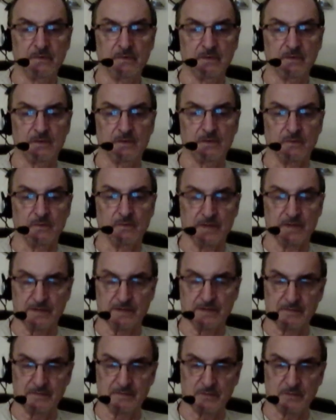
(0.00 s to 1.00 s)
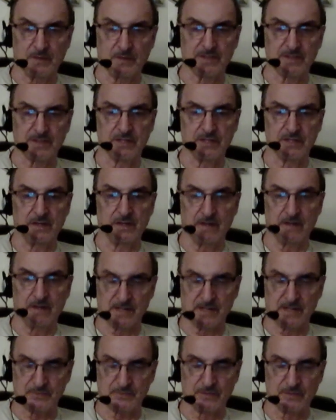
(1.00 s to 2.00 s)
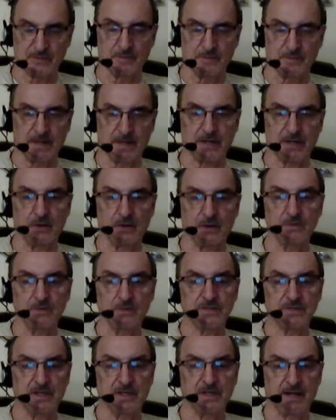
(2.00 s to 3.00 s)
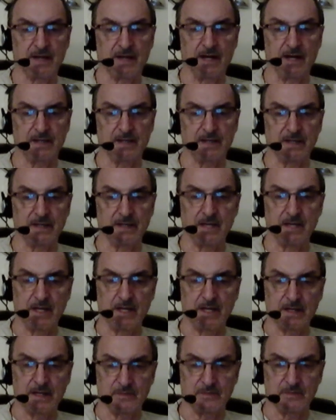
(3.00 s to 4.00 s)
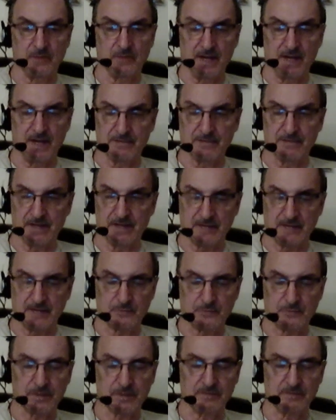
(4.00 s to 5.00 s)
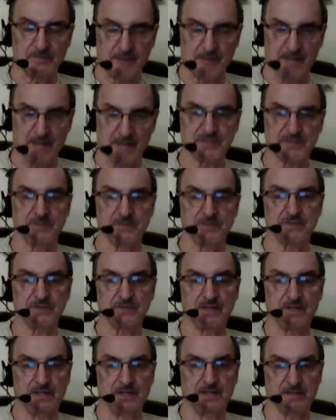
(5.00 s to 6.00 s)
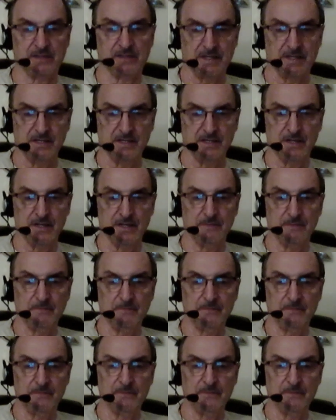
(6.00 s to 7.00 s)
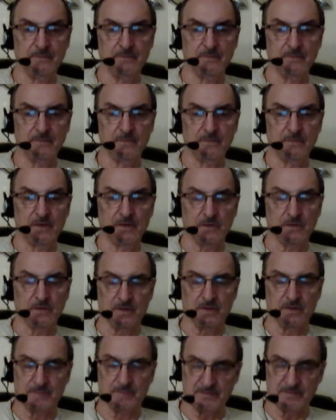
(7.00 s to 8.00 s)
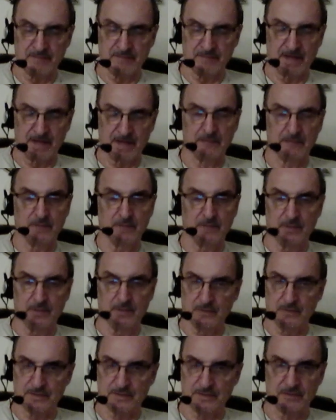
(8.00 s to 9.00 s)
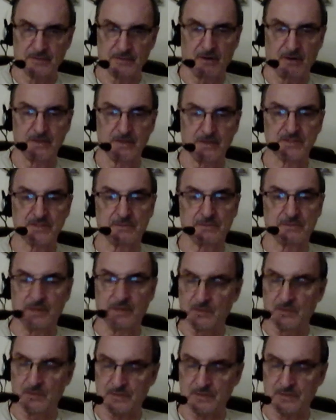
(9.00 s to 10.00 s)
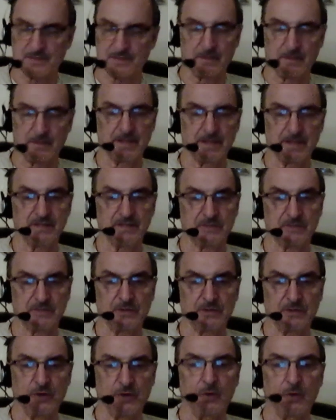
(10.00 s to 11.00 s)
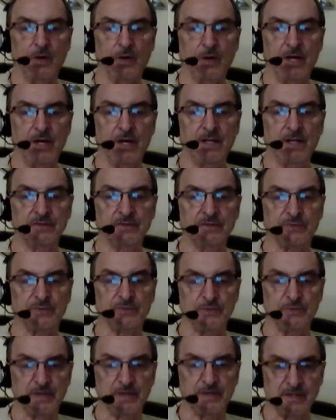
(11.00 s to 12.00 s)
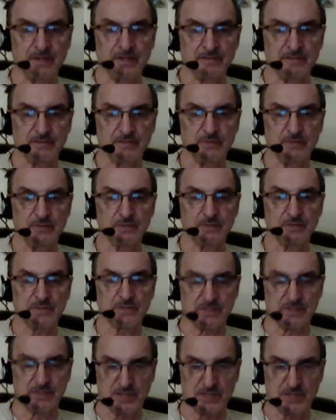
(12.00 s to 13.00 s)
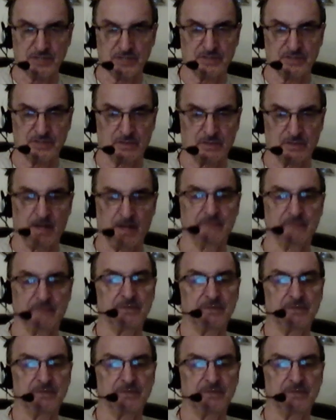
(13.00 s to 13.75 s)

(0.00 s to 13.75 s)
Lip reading: We give him direction, and that's where the money goes. And we have a network of pastors in Kenya who have been vetted. We know that they're honest, and we know that the money is going to go to the individuals and change their lives.